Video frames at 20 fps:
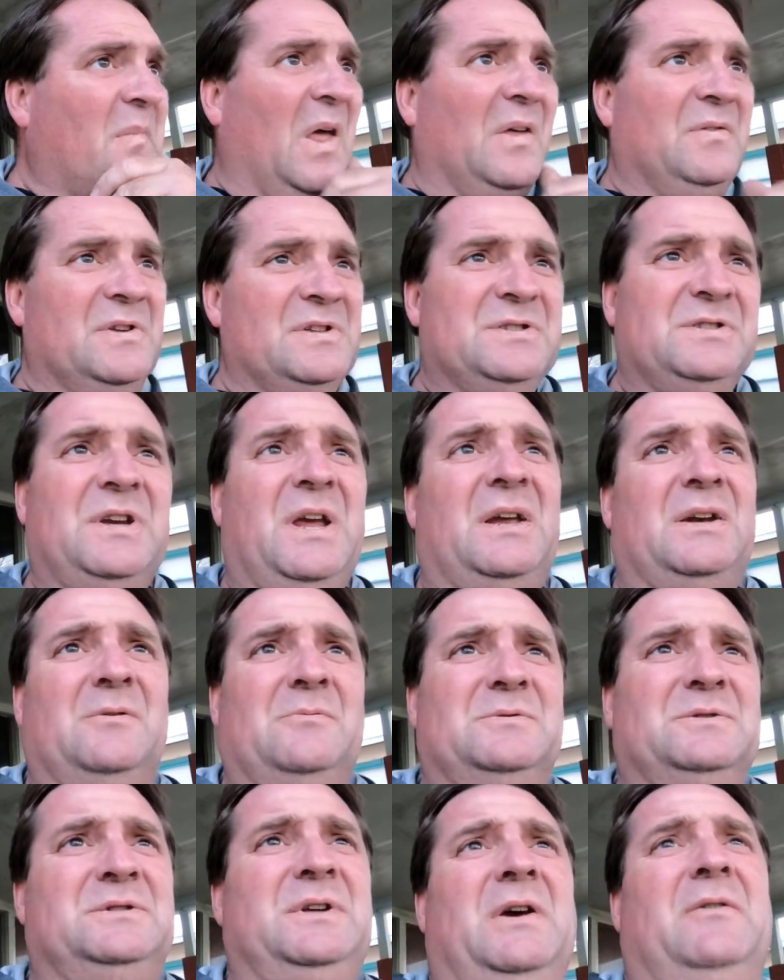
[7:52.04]
This
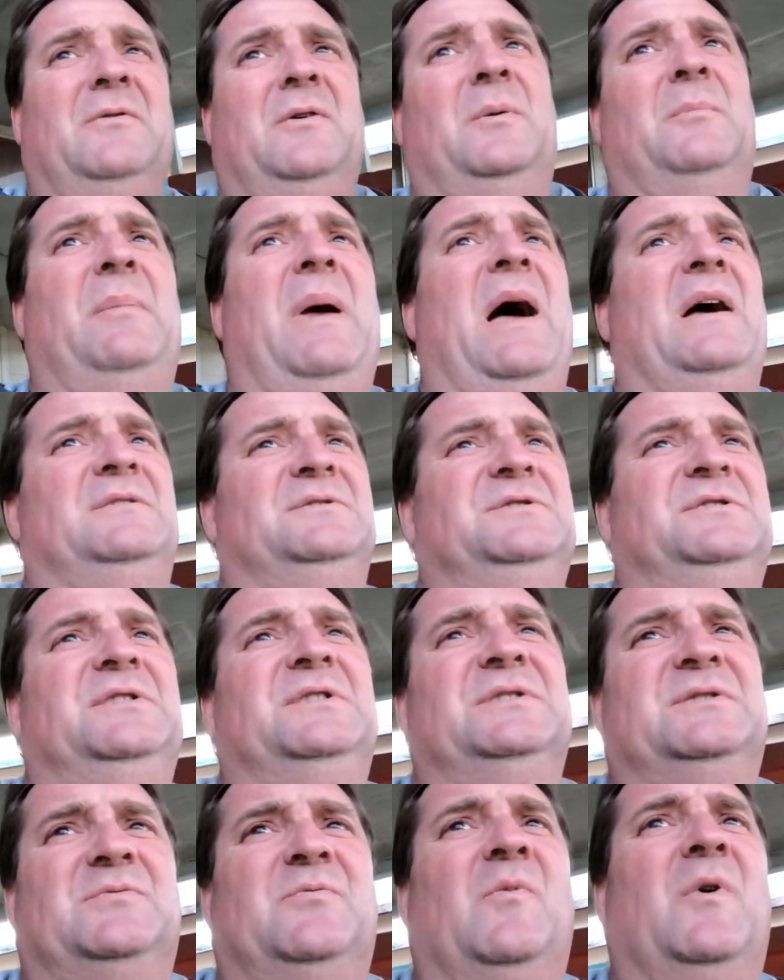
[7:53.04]
channel was never about
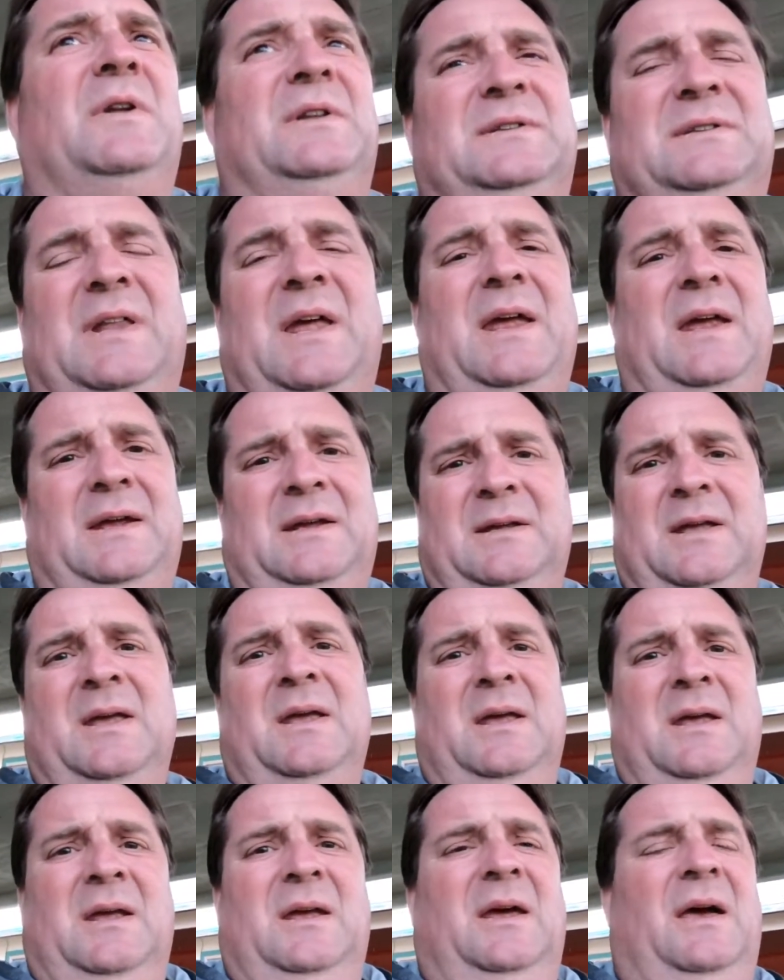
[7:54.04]
just one thing.
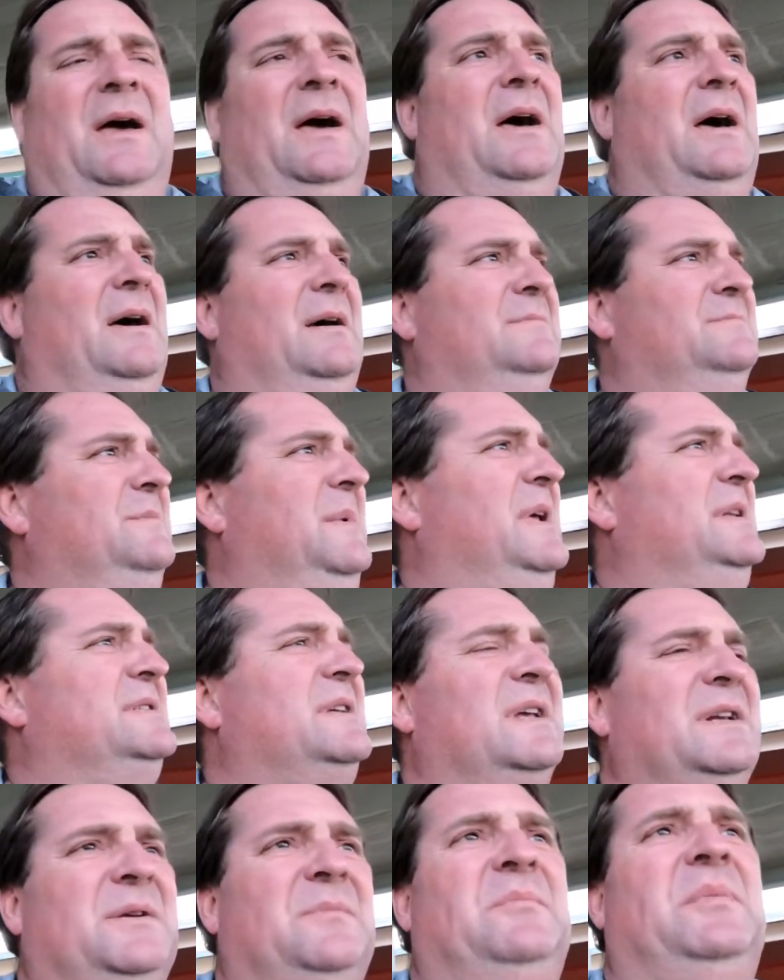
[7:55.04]

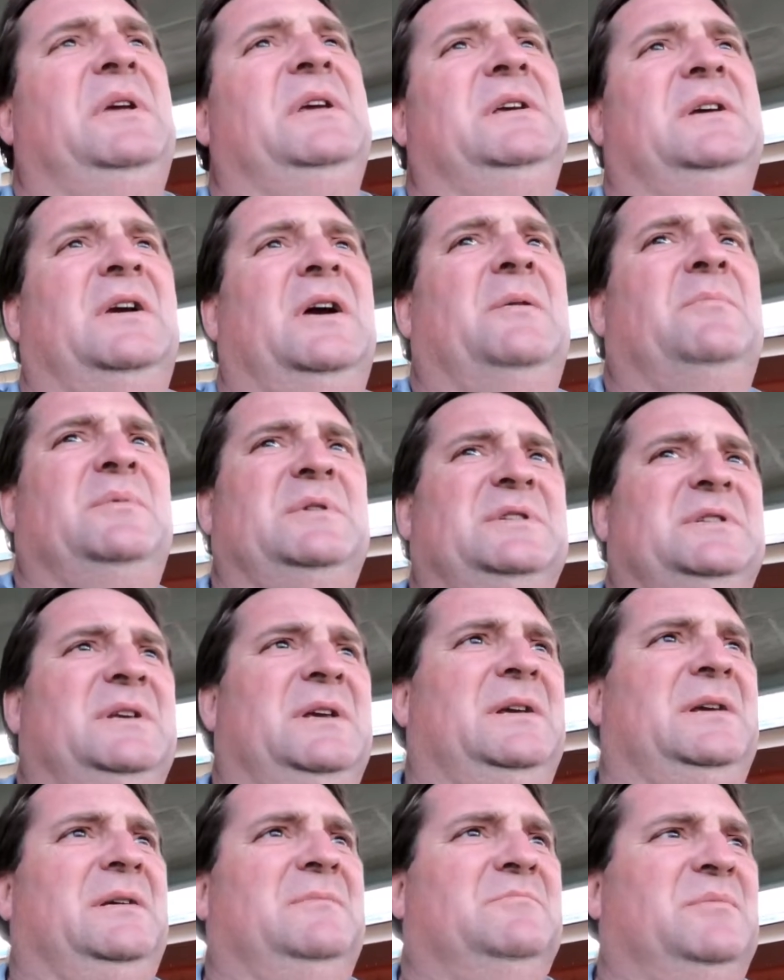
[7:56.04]
It's going to be
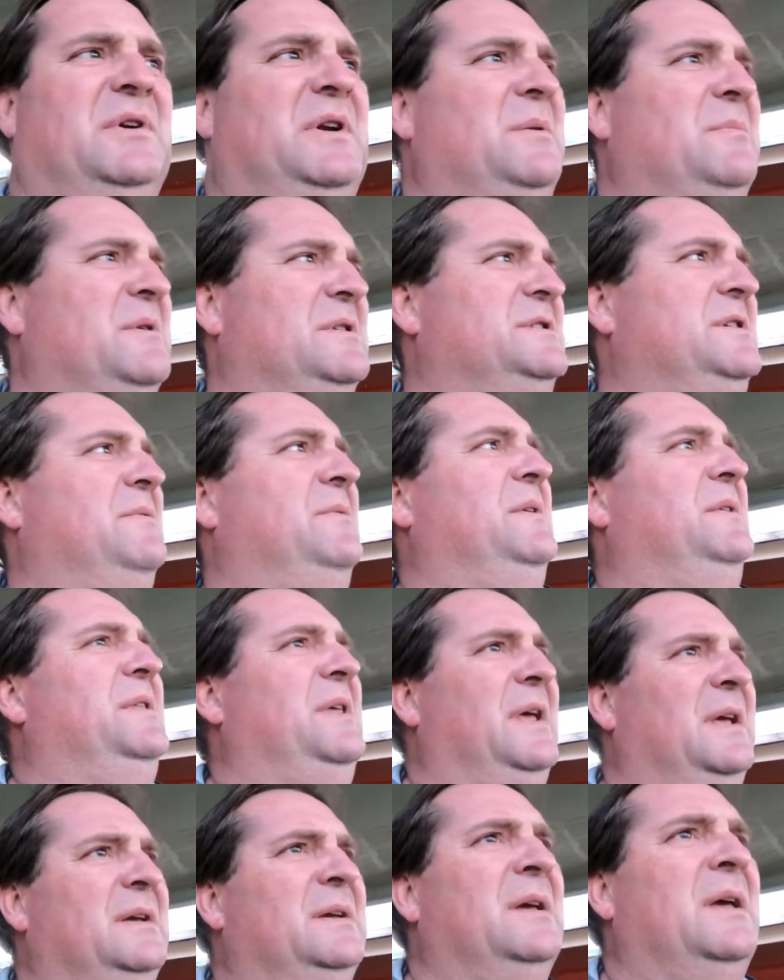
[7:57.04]
encompassing pretty much
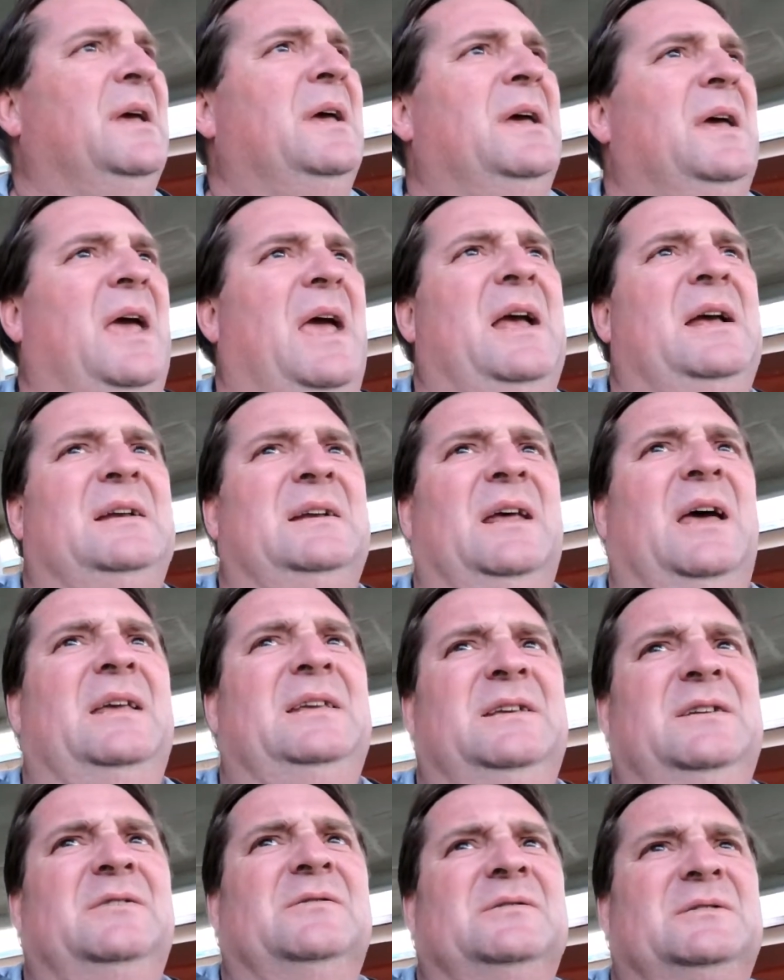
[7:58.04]
everything, and
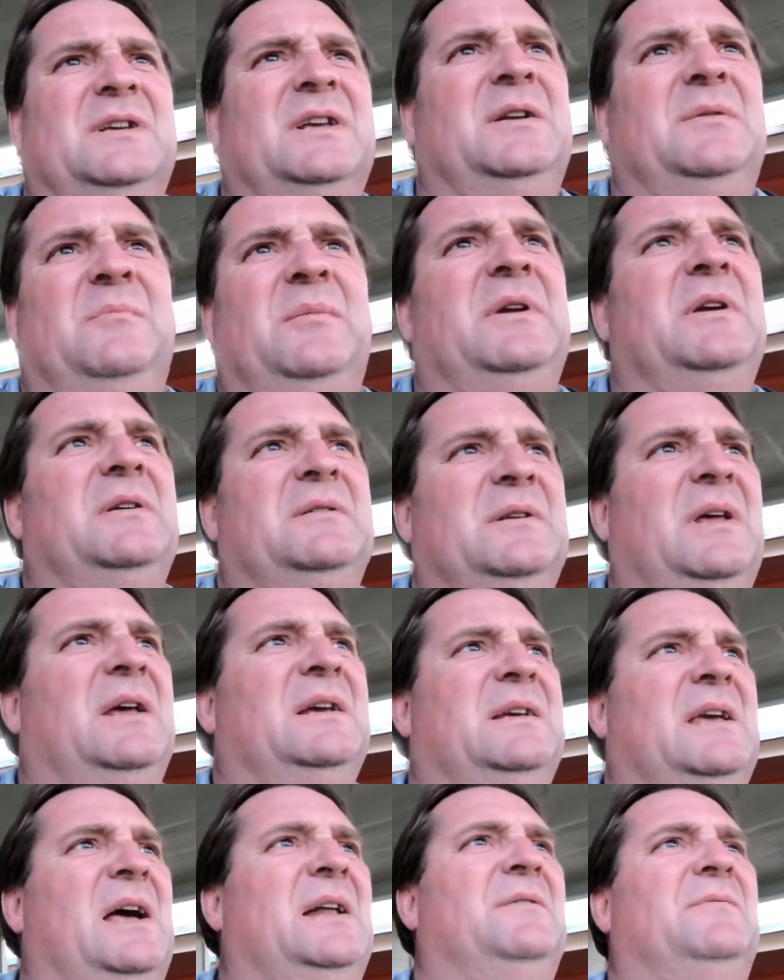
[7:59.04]
you know, it's going to be
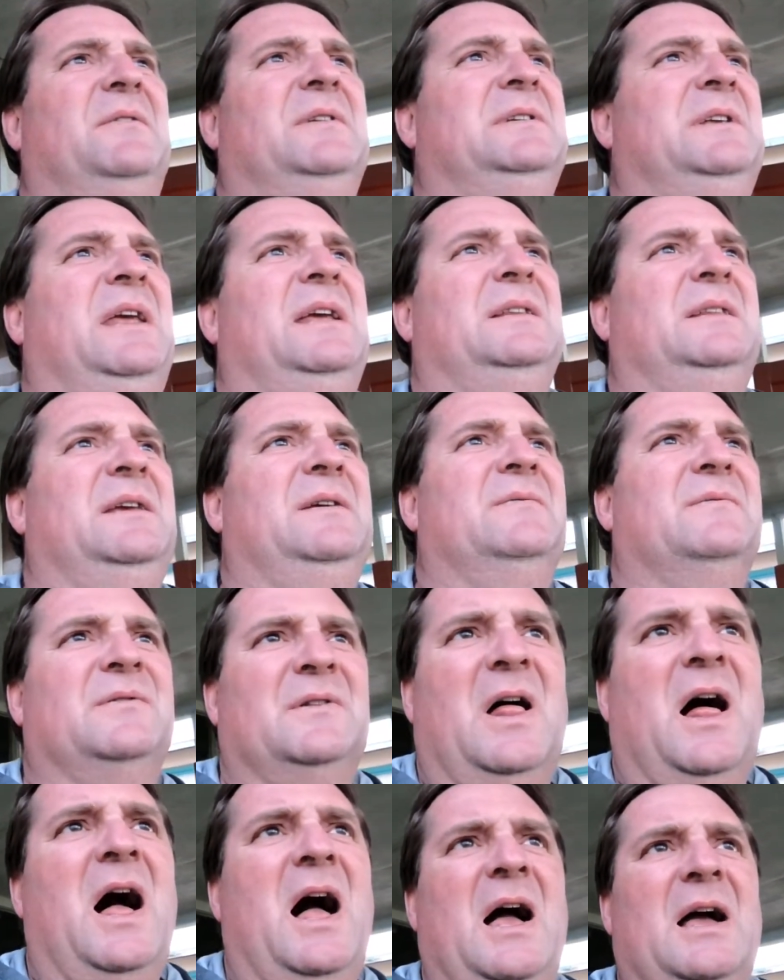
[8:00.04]
a kind of a daily
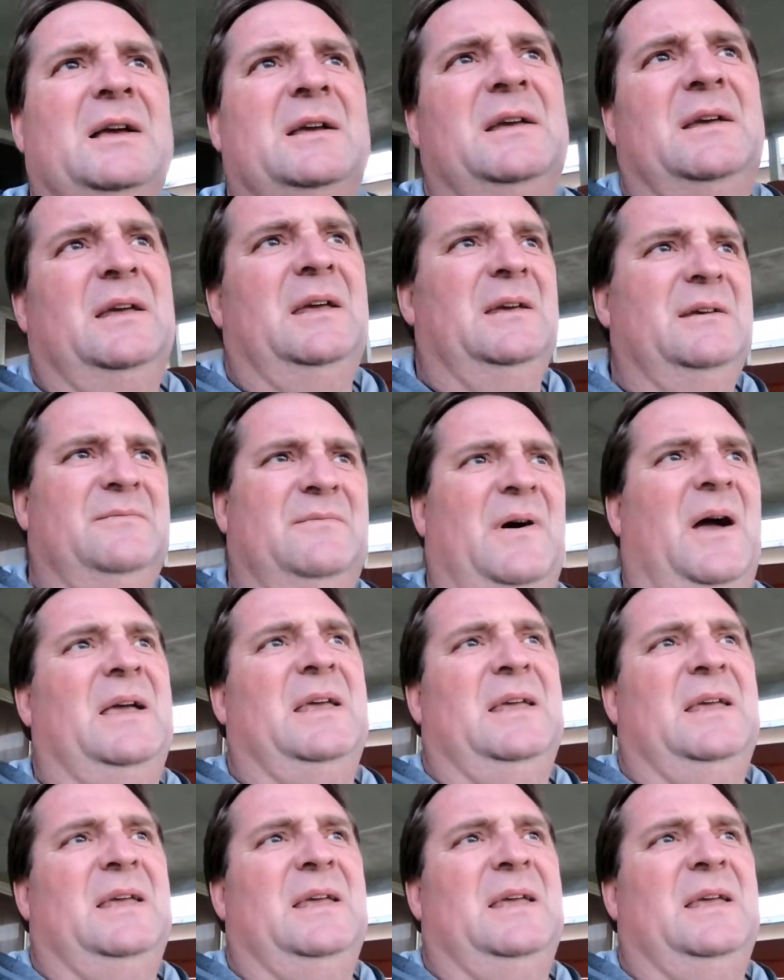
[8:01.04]
vlog, if I